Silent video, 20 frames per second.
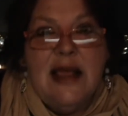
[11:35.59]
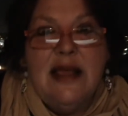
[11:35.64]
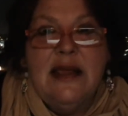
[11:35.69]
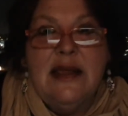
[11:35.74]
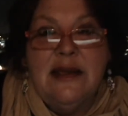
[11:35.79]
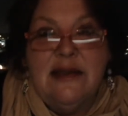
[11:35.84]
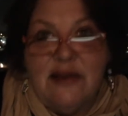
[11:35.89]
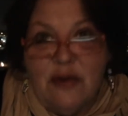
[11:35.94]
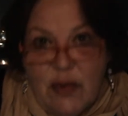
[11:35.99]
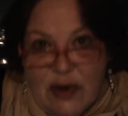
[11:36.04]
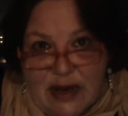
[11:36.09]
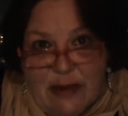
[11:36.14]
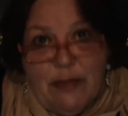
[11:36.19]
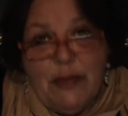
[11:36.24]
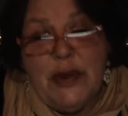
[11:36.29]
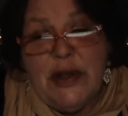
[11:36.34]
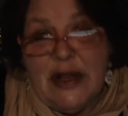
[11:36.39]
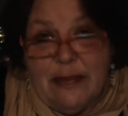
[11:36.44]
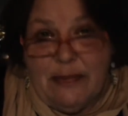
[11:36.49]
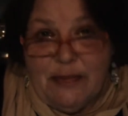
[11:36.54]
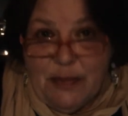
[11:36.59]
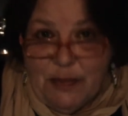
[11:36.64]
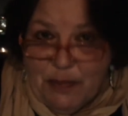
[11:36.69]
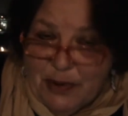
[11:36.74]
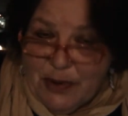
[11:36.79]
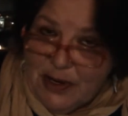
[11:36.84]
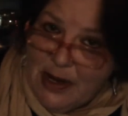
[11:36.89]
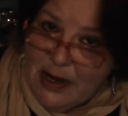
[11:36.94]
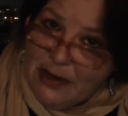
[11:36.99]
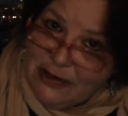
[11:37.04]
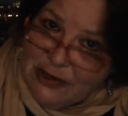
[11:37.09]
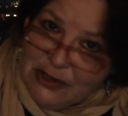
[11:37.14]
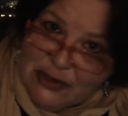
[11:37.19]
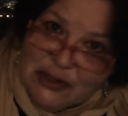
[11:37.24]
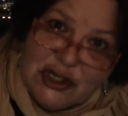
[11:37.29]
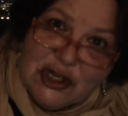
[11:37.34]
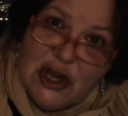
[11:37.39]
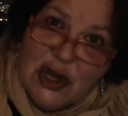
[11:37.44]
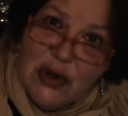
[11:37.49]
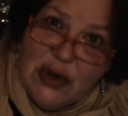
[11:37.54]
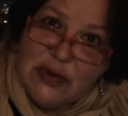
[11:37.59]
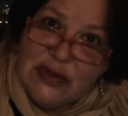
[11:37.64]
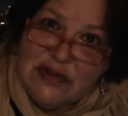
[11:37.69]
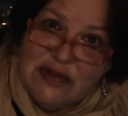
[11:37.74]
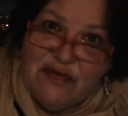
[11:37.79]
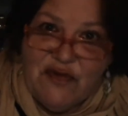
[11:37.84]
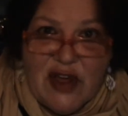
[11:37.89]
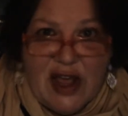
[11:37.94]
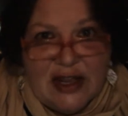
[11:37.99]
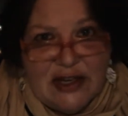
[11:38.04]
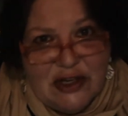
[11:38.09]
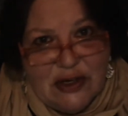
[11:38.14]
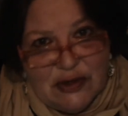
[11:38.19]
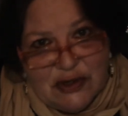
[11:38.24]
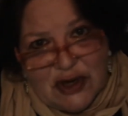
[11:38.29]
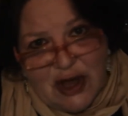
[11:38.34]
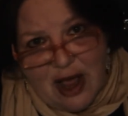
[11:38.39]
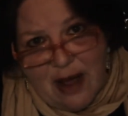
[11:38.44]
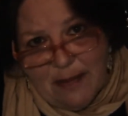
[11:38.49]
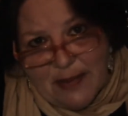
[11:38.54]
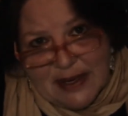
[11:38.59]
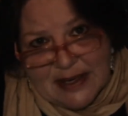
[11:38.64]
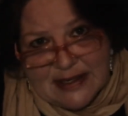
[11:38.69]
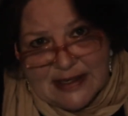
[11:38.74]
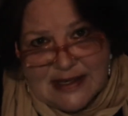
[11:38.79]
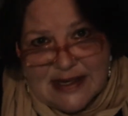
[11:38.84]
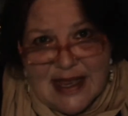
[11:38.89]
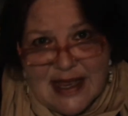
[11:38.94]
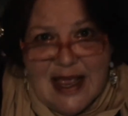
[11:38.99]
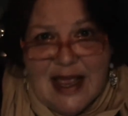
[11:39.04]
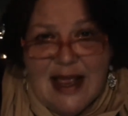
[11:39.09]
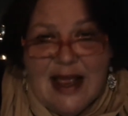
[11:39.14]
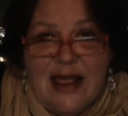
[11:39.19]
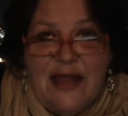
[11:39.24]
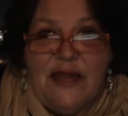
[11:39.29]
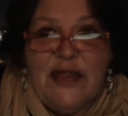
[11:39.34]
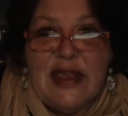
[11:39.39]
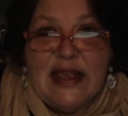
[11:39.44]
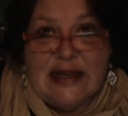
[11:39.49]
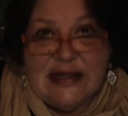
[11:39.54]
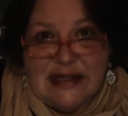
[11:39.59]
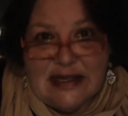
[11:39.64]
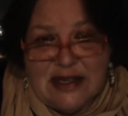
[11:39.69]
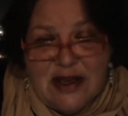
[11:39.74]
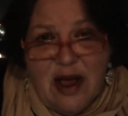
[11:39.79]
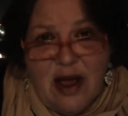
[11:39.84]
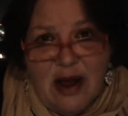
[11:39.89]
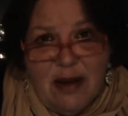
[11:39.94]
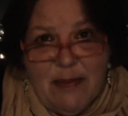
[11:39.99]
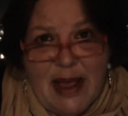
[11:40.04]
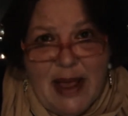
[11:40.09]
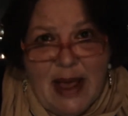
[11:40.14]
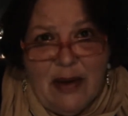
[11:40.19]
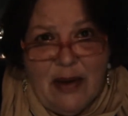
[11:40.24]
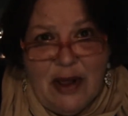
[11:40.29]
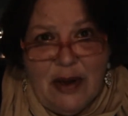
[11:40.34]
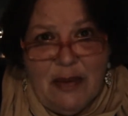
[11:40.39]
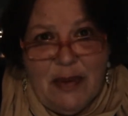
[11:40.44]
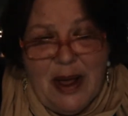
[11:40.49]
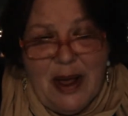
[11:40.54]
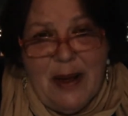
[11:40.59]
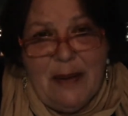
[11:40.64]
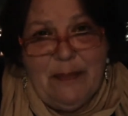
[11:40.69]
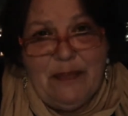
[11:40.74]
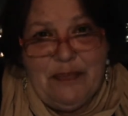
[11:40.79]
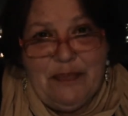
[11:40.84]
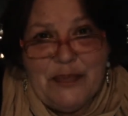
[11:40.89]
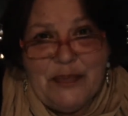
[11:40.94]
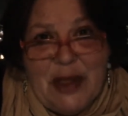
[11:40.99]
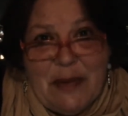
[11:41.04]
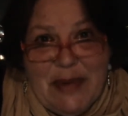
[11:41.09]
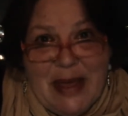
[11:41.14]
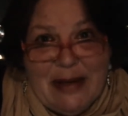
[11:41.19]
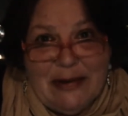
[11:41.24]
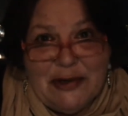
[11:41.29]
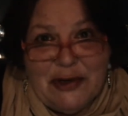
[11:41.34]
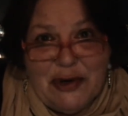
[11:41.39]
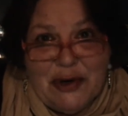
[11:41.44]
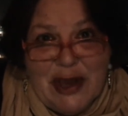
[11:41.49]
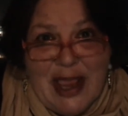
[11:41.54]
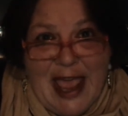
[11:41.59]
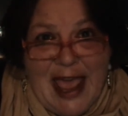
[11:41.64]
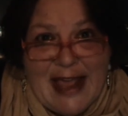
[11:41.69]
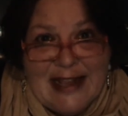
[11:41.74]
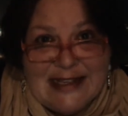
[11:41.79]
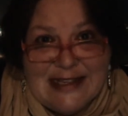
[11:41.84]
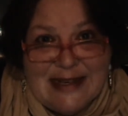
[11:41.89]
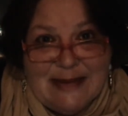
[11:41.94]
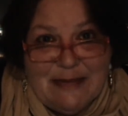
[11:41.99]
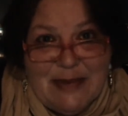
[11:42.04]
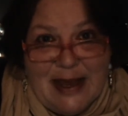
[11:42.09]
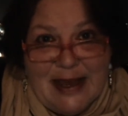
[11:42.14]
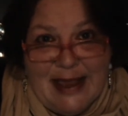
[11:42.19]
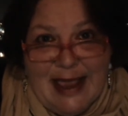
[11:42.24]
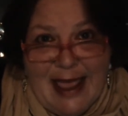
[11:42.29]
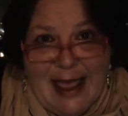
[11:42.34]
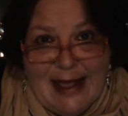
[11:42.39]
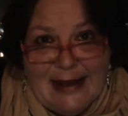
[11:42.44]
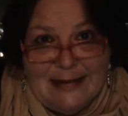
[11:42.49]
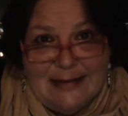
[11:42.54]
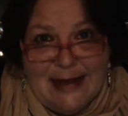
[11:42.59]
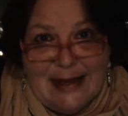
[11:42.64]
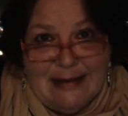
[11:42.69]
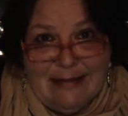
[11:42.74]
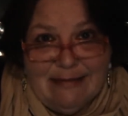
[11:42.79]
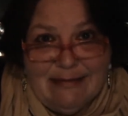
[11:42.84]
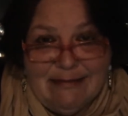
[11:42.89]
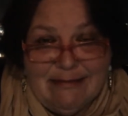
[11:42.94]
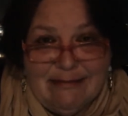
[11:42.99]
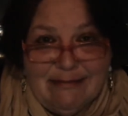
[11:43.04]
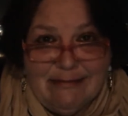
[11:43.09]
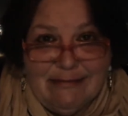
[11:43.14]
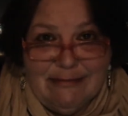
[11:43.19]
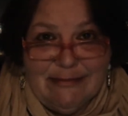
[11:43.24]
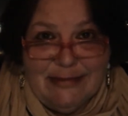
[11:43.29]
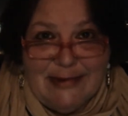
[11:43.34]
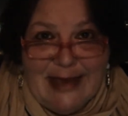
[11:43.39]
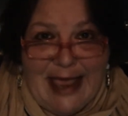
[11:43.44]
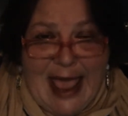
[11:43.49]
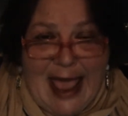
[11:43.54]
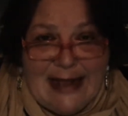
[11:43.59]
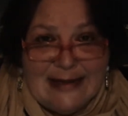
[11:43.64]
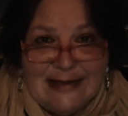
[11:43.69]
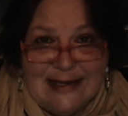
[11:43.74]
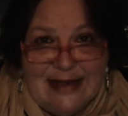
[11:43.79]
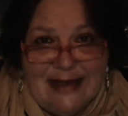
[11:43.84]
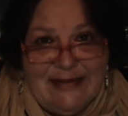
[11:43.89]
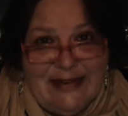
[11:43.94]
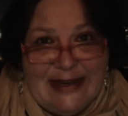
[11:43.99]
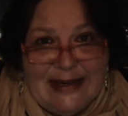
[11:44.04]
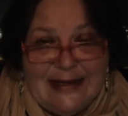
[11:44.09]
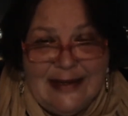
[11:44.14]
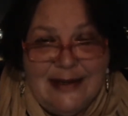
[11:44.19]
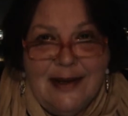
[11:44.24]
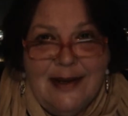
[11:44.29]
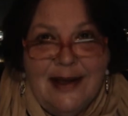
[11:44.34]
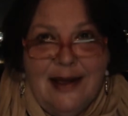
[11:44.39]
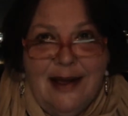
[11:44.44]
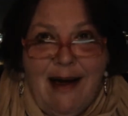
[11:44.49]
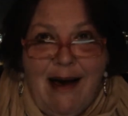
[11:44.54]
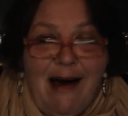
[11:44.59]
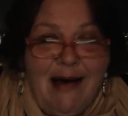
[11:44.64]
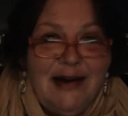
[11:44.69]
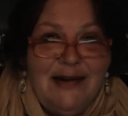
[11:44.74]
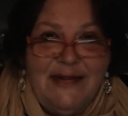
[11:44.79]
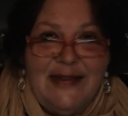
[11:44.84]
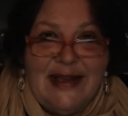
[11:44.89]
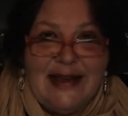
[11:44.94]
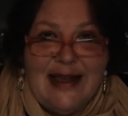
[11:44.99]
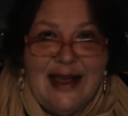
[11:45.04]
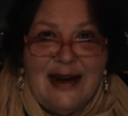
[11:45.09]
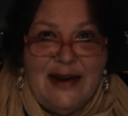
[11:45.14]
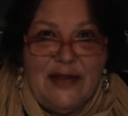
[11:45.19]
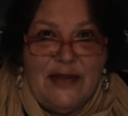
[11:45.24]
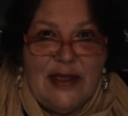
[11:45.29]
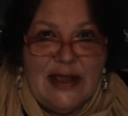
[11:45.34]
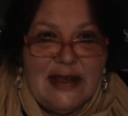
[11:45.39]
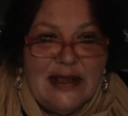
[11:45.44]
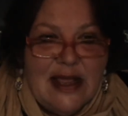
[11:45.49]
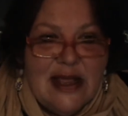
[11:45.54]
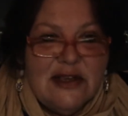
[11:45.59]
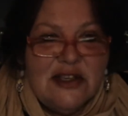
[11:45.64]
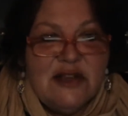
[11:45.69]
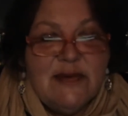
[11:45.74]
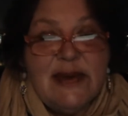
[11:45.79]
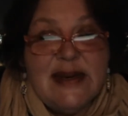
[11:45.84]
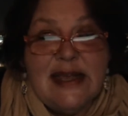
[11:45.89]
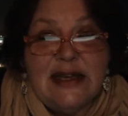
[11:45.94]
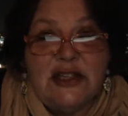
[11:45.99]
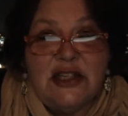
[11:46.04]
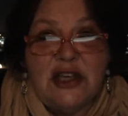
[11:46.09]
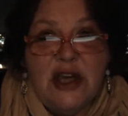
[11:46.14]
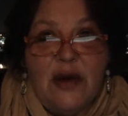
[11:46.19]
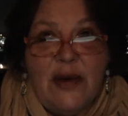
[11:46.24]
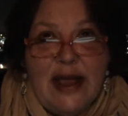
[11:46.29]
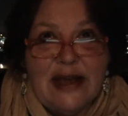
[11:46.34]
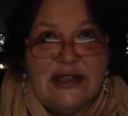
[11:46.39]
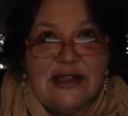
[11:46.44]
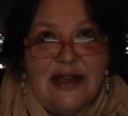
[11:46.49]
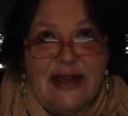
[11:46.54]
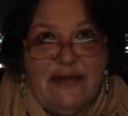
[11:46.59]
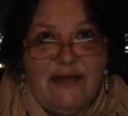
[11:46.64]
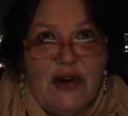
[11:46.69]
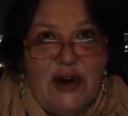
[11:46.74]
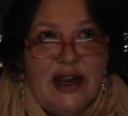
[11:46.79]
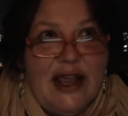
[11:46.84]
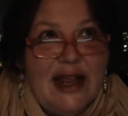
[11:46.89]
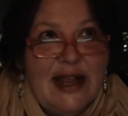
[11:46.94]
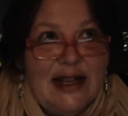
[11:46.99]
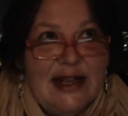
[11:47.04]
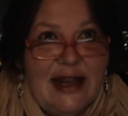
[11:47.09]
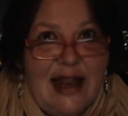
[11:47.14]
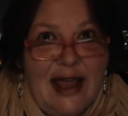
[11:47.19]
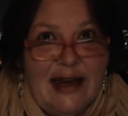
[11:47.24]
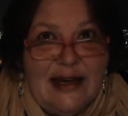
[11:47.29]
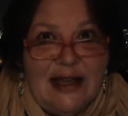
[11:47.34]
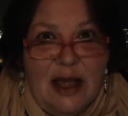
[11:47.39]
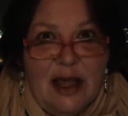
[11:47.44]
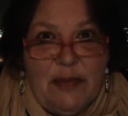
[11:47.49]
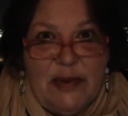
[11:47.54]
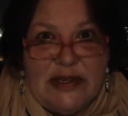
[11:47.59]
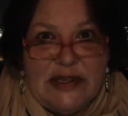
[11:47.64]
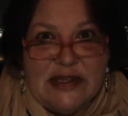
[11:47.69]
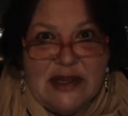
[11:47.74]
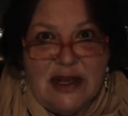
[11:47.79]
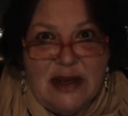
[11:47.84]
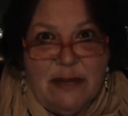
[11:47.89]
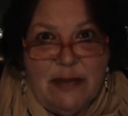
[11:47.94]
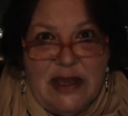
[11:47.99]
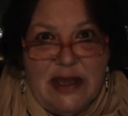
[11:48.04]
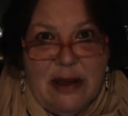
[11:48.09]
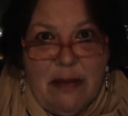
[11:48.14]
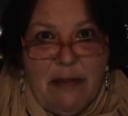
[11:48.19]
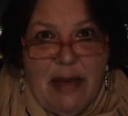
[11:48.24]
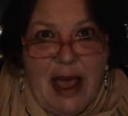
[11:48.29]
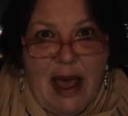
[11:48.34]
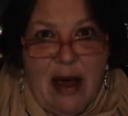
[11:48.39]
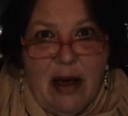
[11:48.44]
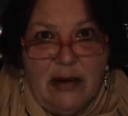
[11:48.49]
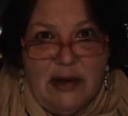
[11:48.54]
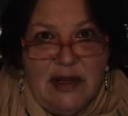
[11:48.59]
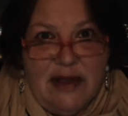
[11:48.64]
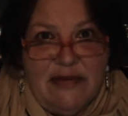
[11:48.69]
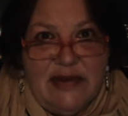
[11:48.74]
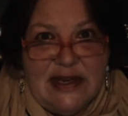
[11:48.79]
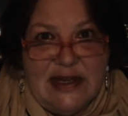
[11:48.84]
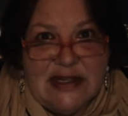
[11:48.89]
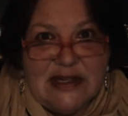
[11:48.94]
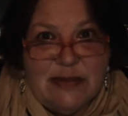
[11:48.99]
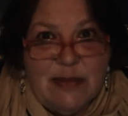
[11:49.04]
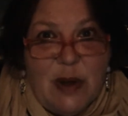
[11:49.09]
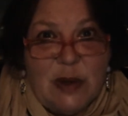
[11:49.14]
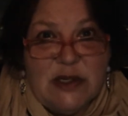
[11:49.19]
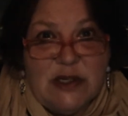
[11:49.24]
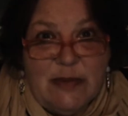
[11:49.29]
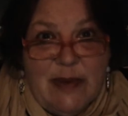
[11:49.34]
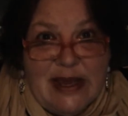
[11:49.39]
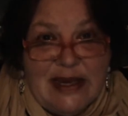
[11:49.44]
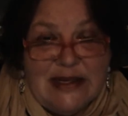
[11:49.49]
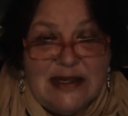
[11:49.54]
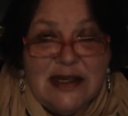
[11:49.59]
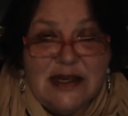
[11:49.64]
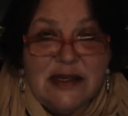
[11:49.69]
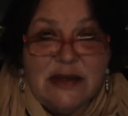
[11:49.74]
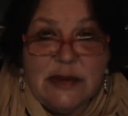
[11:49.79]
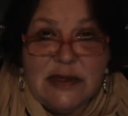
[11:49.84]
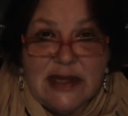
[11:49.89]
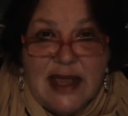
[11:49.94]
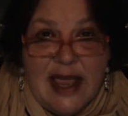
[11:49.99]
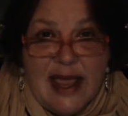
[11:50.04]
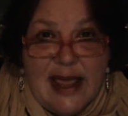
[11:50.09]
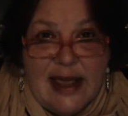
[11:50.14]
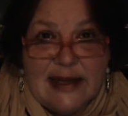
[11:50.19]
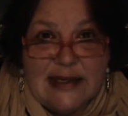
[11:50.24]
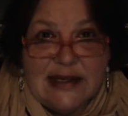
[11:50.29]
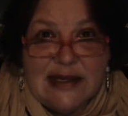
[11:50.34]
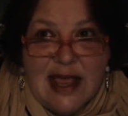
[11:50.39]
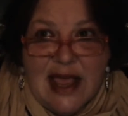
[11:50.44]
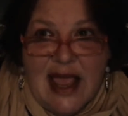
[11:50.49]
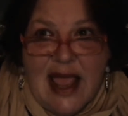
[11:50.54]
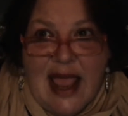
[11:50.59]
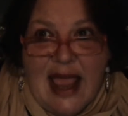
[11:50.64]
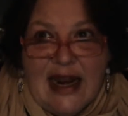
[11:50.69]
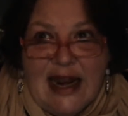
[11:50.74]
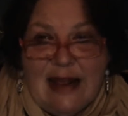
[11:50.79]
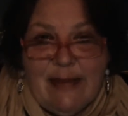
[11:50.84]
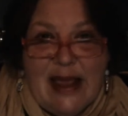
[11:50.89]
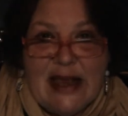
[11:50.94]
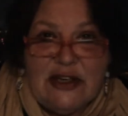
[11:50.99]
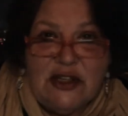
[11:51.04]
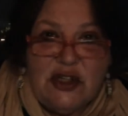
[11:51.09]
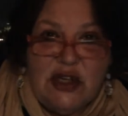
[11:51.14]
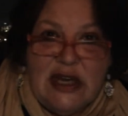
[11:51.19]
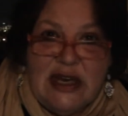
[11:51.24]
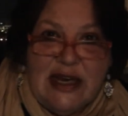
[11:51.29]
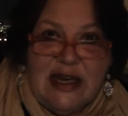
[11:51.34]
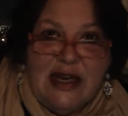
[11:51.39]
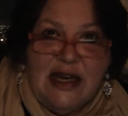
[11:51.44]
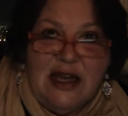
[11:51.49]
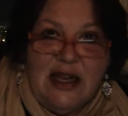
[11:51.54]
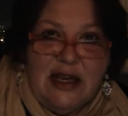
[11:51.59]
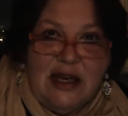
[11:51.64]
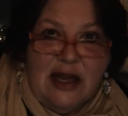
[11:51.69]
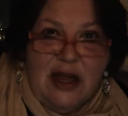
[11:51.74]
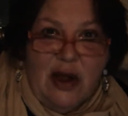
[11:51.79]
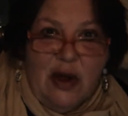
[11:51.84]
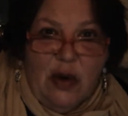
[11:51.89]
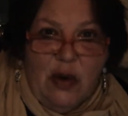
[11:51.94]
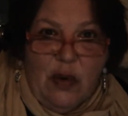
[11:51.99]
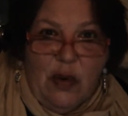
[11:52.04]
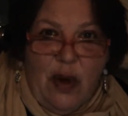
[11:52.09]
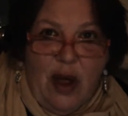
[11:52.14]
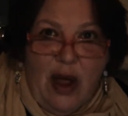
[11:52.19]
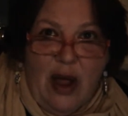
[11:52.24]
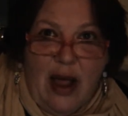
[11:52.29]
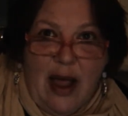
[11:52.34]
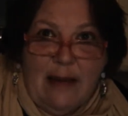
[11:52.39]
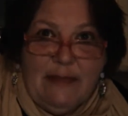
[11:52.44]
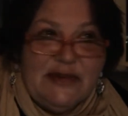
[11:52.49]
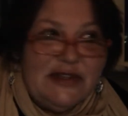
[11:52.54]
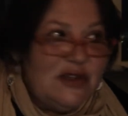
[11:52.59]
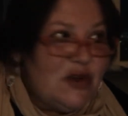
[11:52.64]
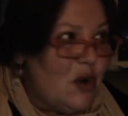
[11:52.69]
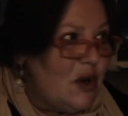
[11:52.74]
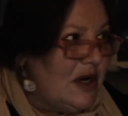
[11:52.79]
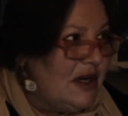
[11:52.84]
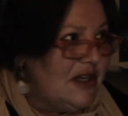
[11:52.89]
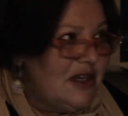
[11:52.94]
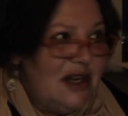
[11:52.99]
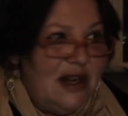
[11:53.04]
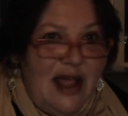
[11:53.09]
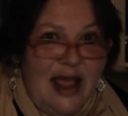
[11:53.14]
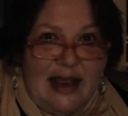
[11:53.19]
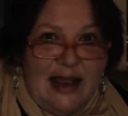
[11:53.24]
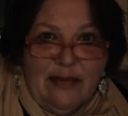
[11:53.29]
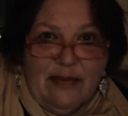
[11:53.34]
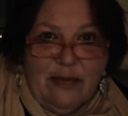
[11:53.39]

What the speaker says: So we can put on new shows and find new topics and things to talk about your cats and my cat and cat living, all of that kind of thing. So my next show, actually, I've already got it lined up. It's going to be about living in small spaces with cats, and I'm actually going to go, I'm starting to